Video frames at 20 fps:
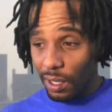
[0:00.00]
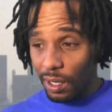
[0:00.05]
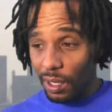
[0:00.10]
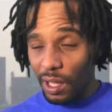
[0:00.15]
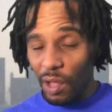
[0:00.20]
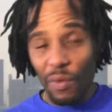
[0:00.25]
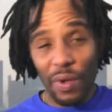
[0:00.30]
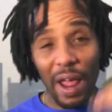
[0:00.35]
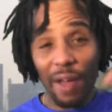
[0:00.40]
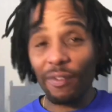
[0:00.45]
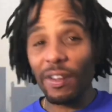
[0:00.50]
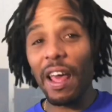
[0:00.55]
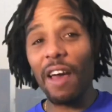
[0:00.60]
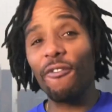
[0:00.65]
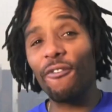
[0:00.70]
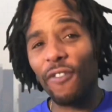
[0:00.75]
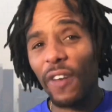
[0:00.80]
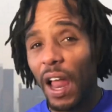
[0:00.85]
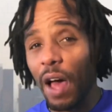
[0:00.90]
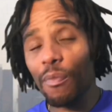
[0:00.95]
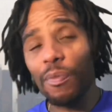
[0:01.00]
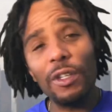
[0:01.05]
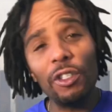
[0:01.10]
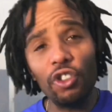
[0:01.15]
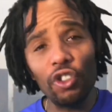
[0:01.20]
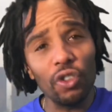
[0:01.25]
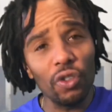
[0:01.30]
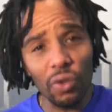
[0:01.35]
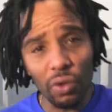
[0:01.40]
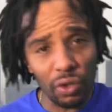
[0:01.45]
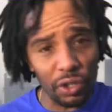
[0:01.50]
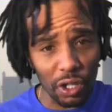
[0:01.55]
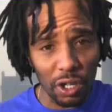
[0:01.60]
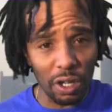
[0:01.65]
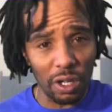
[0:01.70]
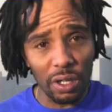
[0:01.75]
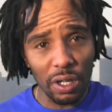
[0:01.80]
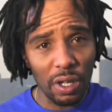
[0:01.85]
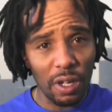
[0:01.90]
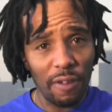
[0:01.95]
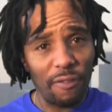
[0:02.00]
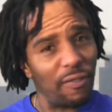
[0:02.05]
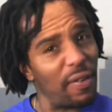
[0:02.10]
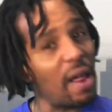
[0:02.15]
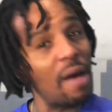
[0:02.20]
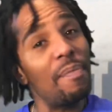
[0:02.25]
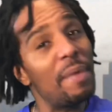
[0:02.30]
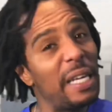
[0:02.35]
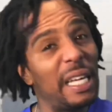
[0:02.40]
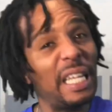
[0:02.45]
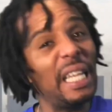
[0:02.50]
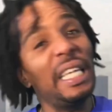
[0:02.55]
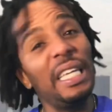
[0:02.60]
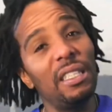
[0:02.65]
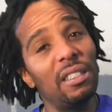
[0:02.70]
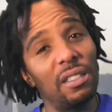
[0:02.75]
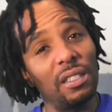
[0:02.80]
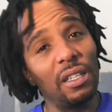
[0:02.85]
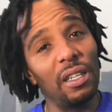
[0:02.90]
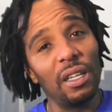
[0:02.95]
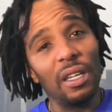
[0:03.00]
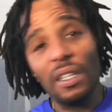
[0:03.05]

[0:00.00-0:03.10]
He would have to have floppy shoes on, floppy cleats.